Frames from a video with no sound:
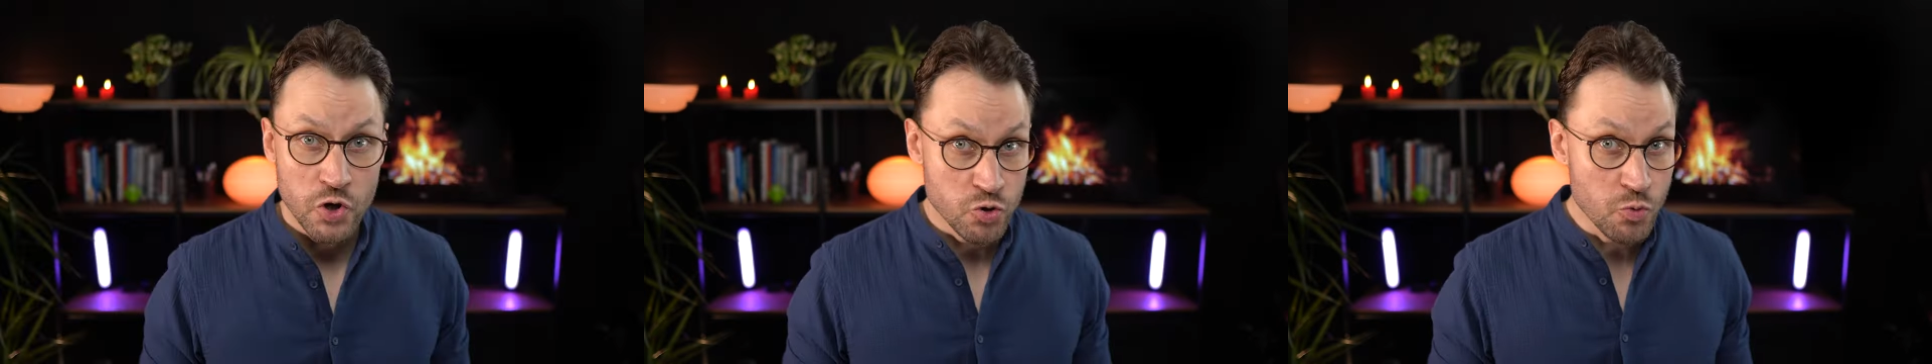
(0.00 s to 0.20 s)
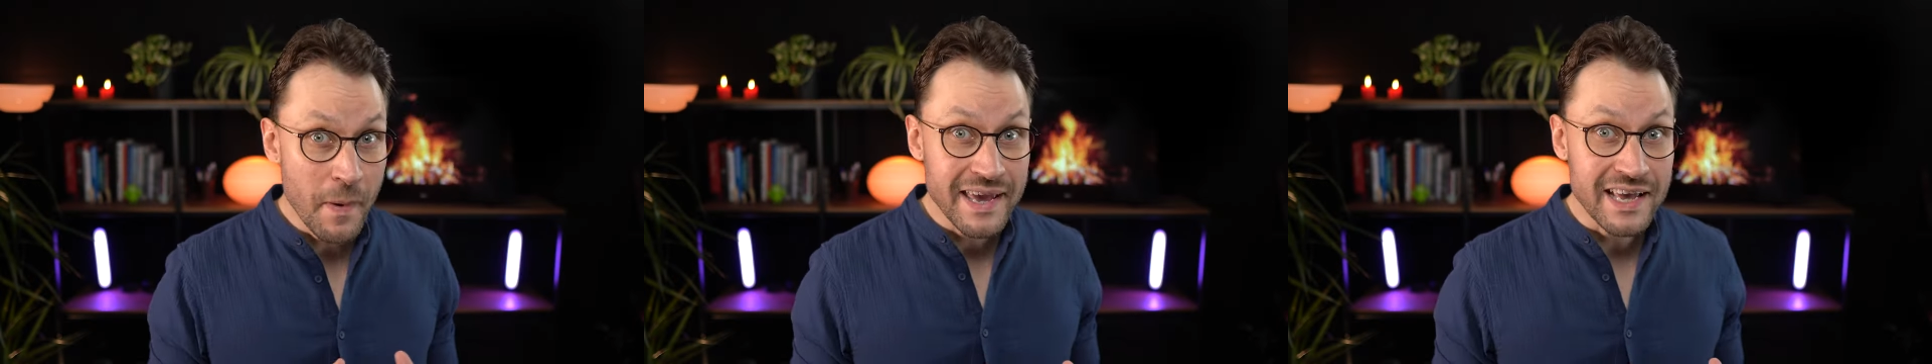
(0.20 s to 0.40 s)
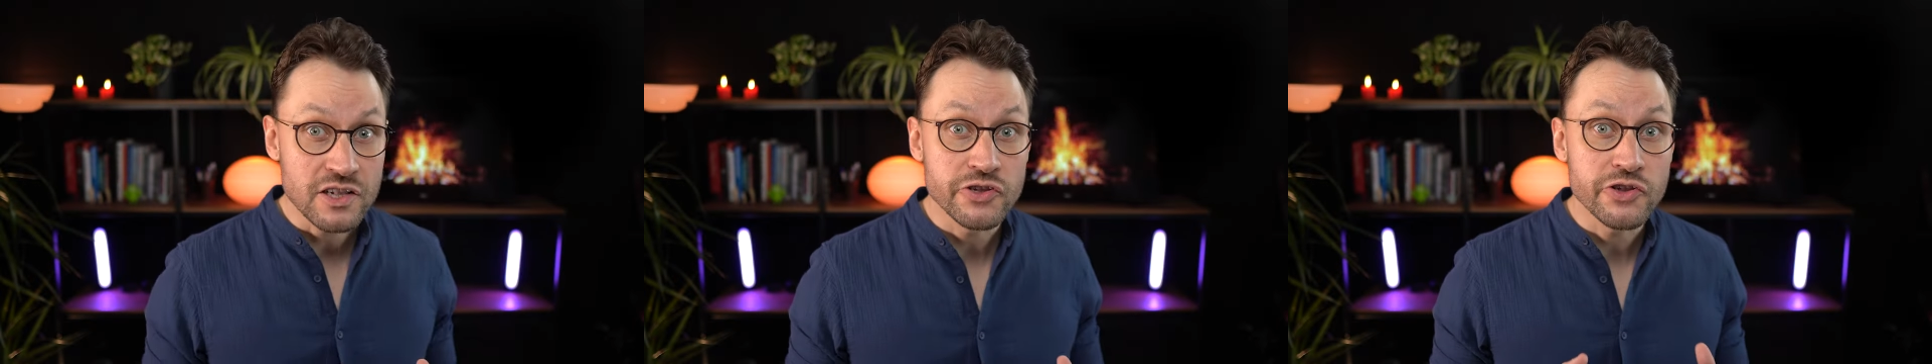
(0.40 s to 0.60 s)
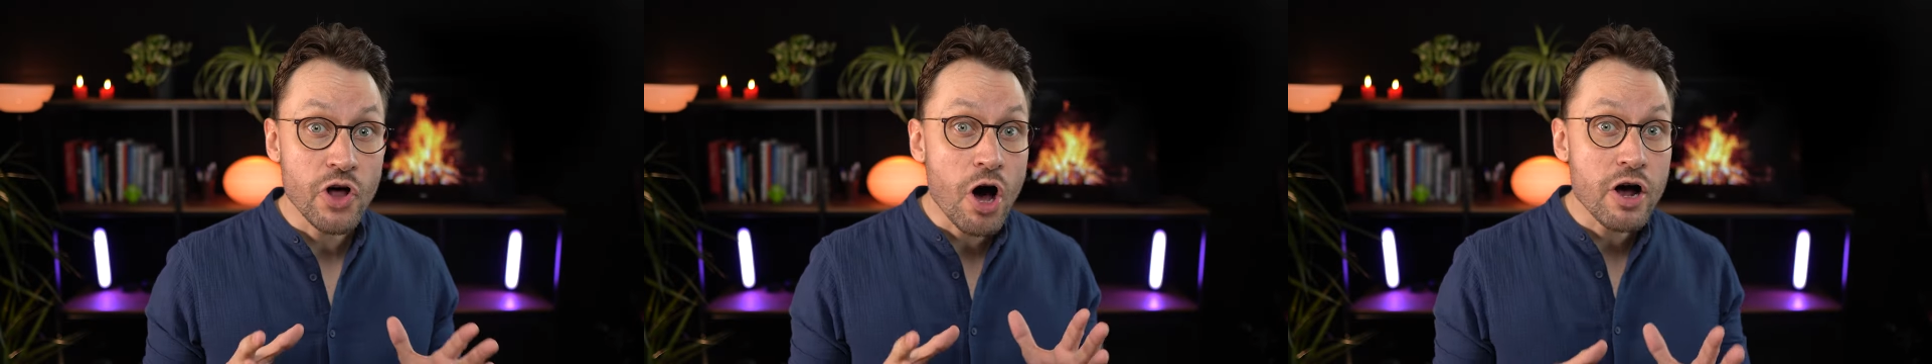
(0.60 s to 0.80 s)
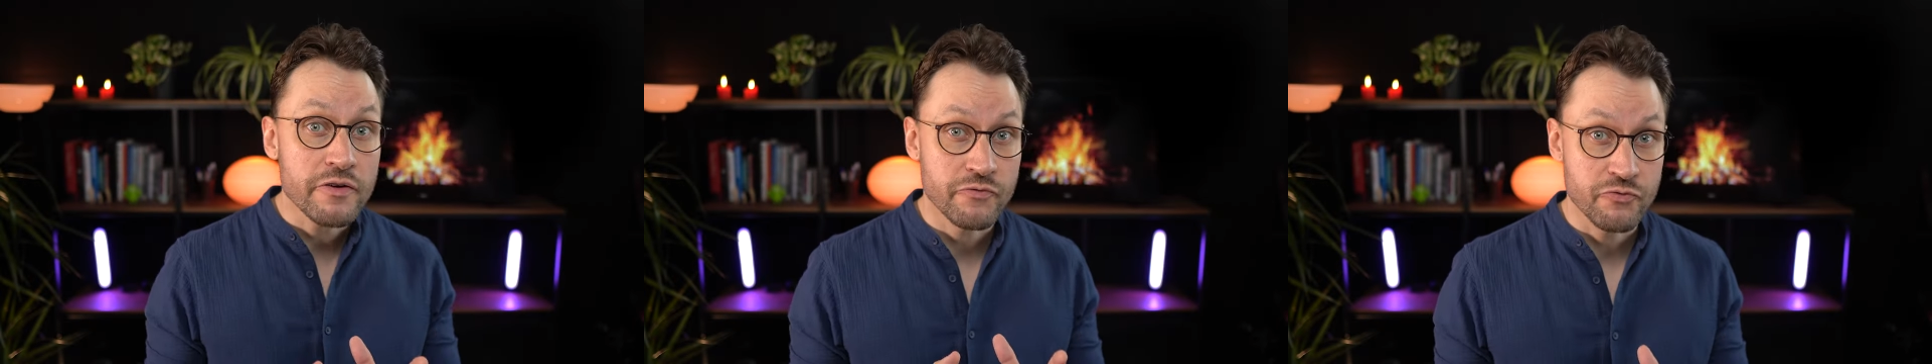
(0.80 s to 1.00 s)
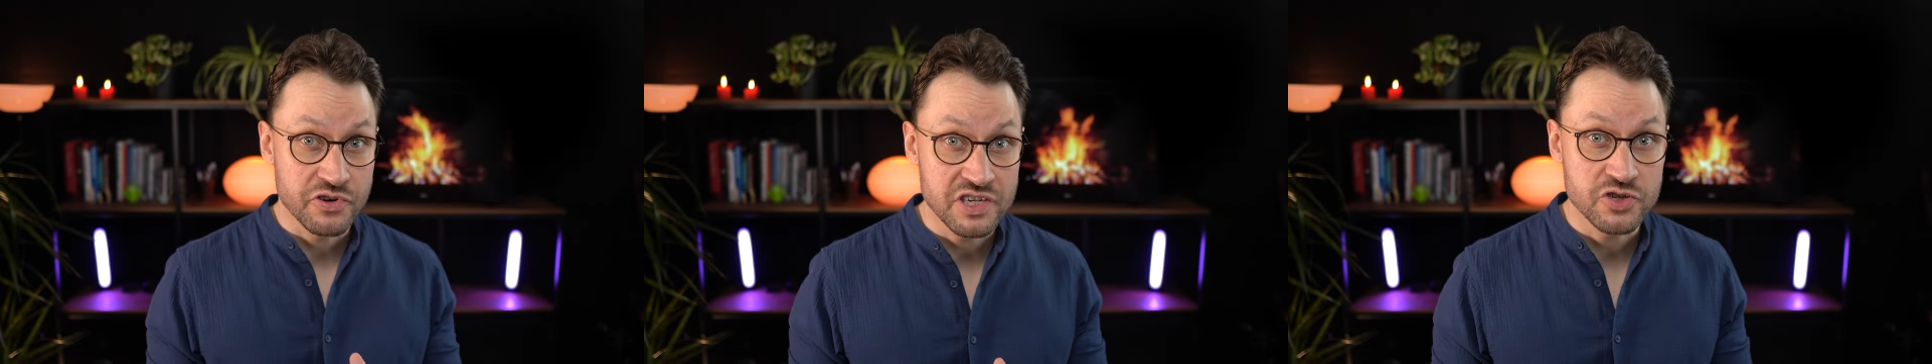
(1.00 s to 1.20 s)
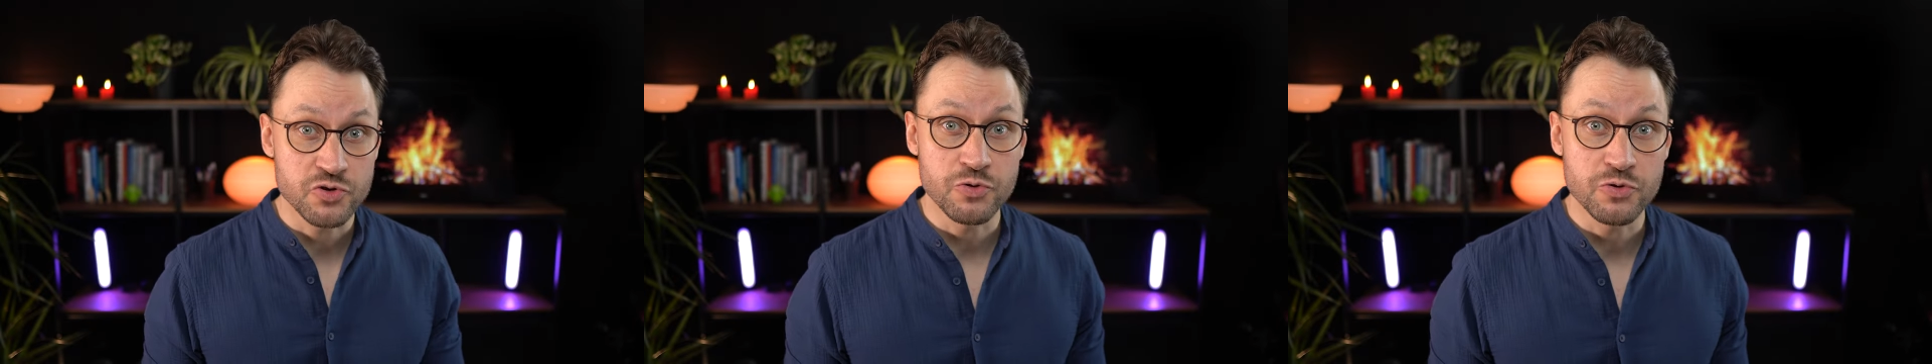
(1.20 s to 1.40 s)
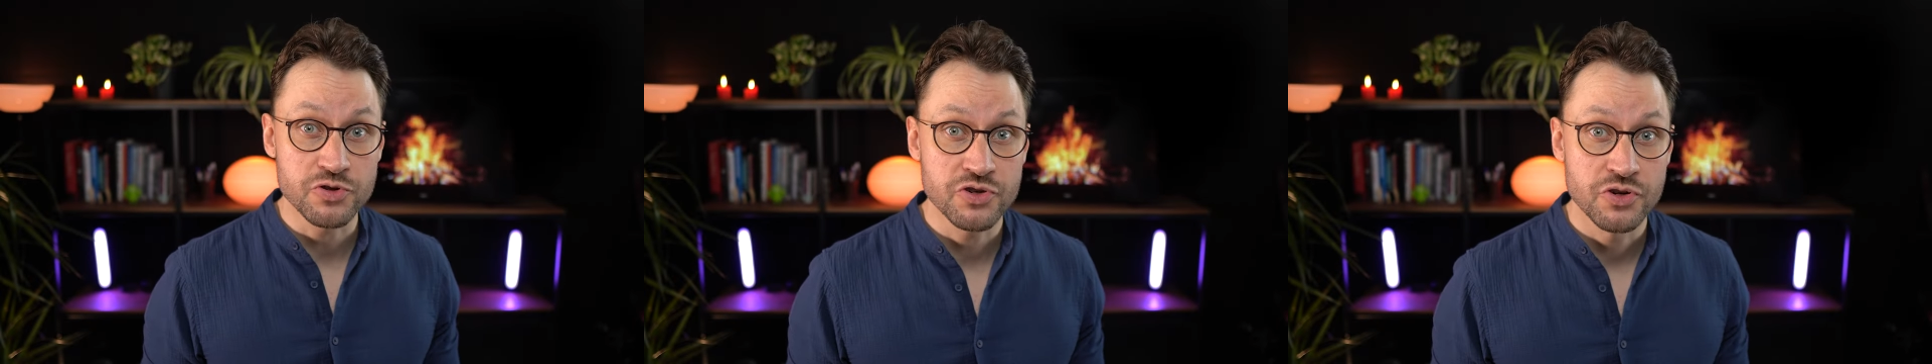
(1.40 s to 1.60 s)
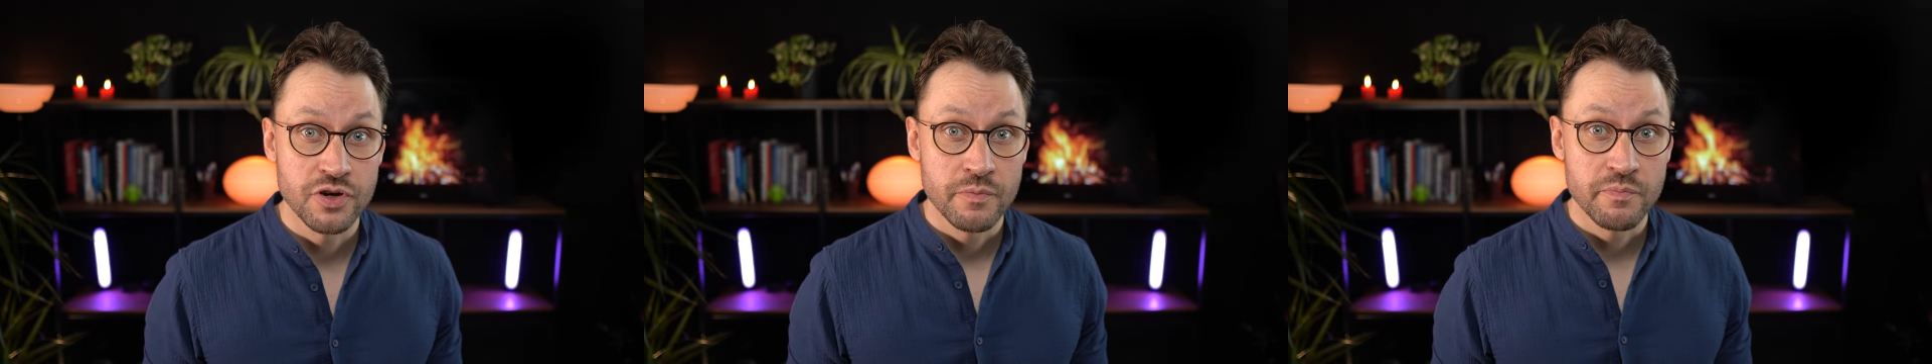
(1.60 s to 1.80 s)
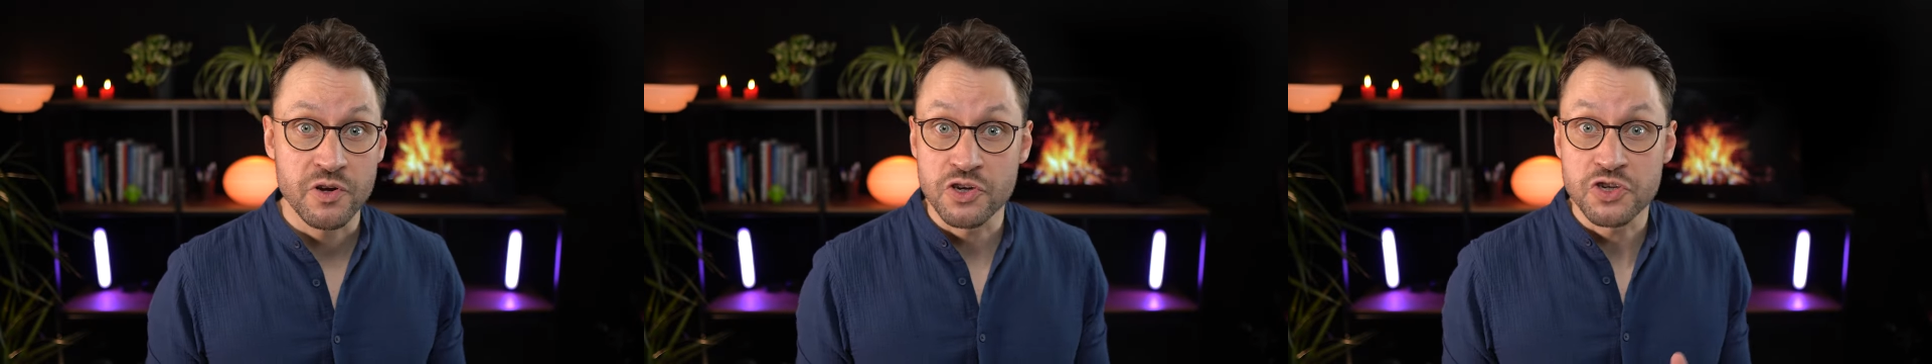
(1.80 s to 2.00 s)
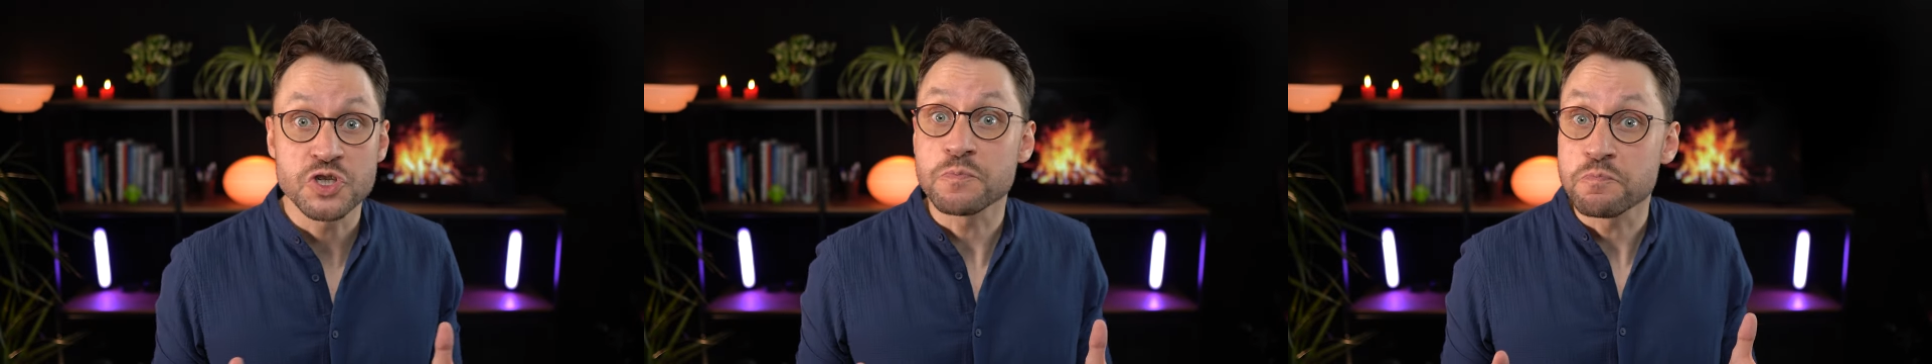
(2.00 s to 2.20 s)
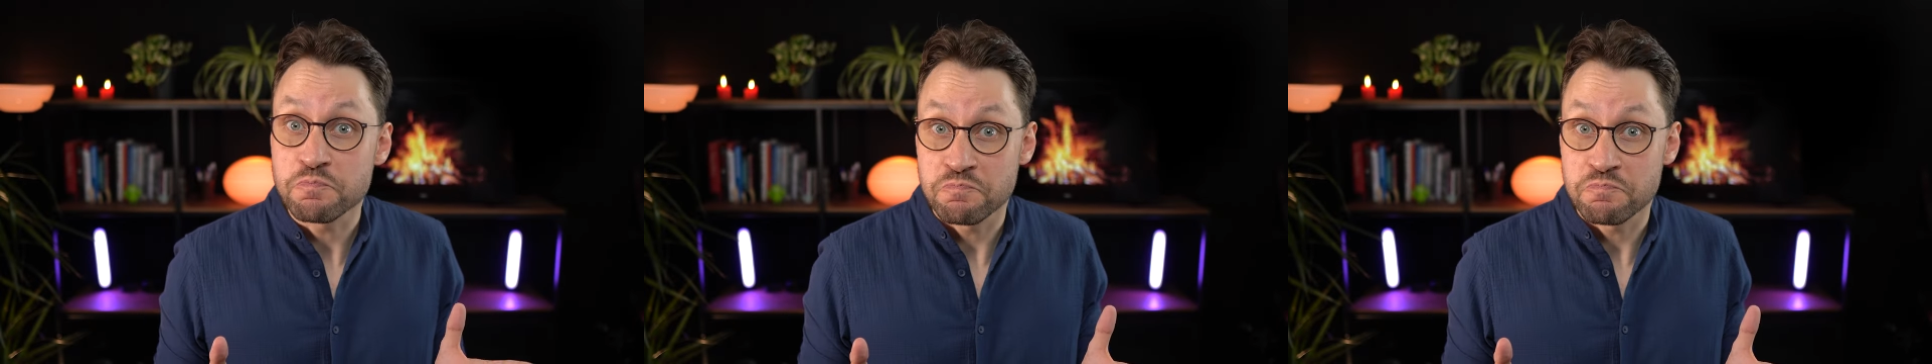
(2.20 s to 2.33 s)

You make a lot of research because